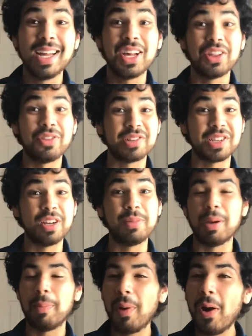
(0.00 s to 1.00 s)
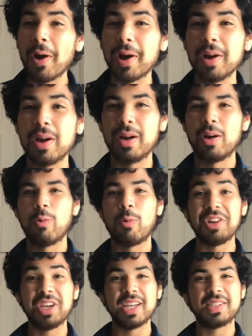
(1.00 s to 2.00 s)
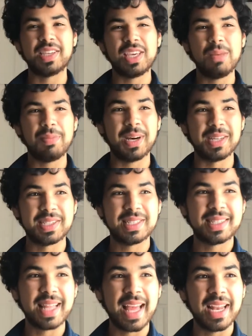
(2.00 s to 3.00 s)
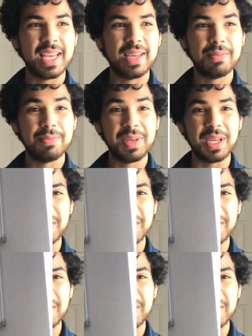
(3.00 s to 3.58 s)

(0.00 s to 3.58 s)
There's going to be a part where you get to keep a steady beat.